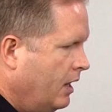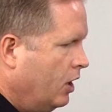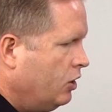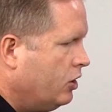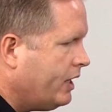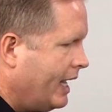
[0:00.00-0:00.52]

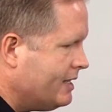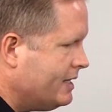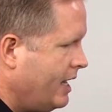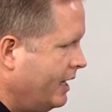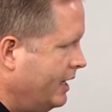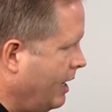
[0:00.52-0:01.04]
look at
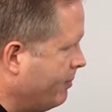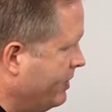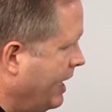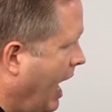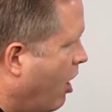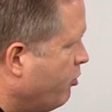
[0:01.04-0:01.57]
setting up
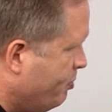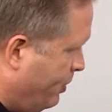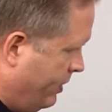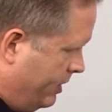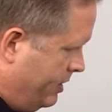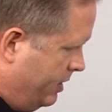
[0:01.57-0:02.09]
the
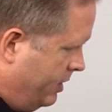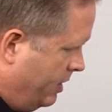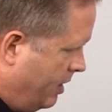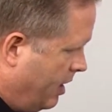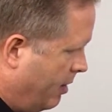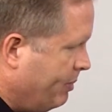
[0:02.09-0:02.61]
output
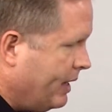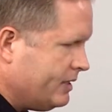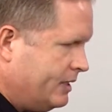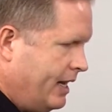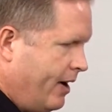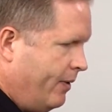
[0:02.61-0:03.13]
uh,
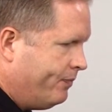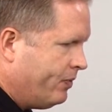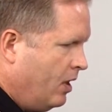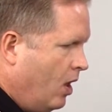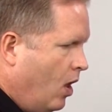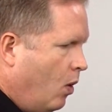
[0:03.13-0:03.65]
bus now.
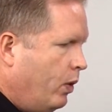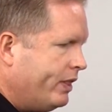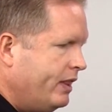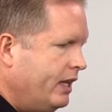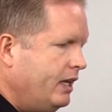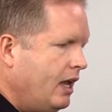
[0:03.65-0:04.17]
What
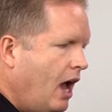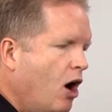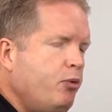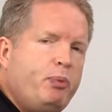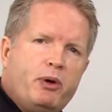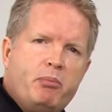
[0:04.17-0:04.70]
the
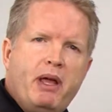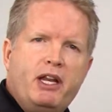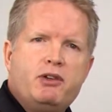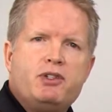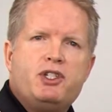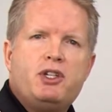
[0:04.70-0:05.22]
output
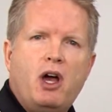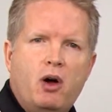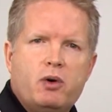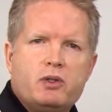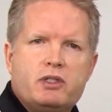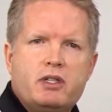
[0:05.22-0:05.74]
menu
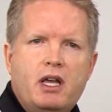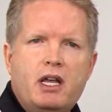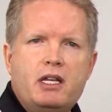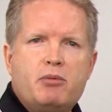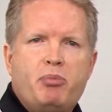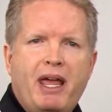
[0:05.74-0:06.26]
shows
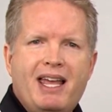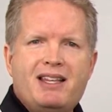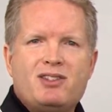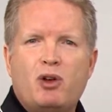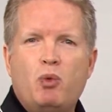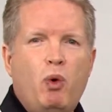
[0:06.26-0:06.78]

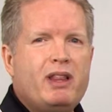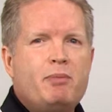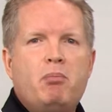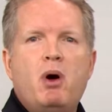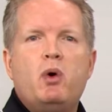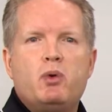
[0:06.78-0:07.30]
depends on
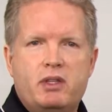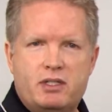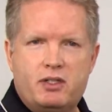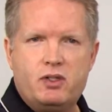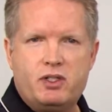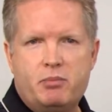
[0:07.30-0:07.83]
mode the
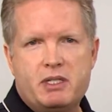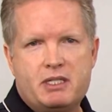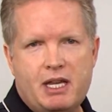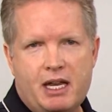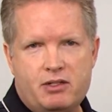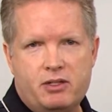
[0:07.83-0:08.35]
system is
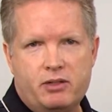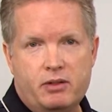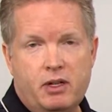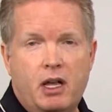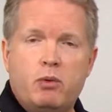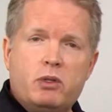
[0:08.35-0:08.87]
set to.
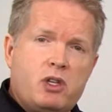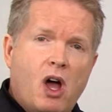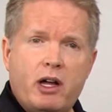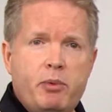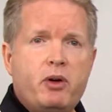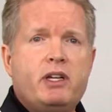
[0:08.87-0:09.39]
We'll
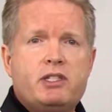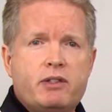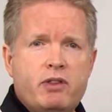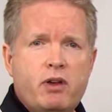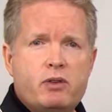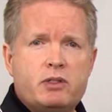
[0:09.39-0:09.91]
talk about each
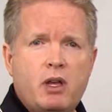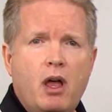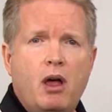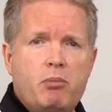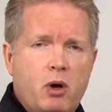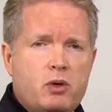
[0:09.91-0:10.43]
of those
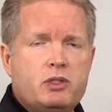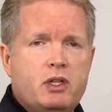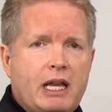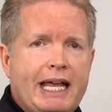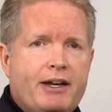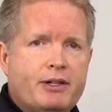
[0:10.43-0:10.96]
modes
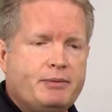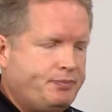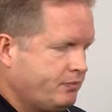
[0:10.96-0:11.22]
later.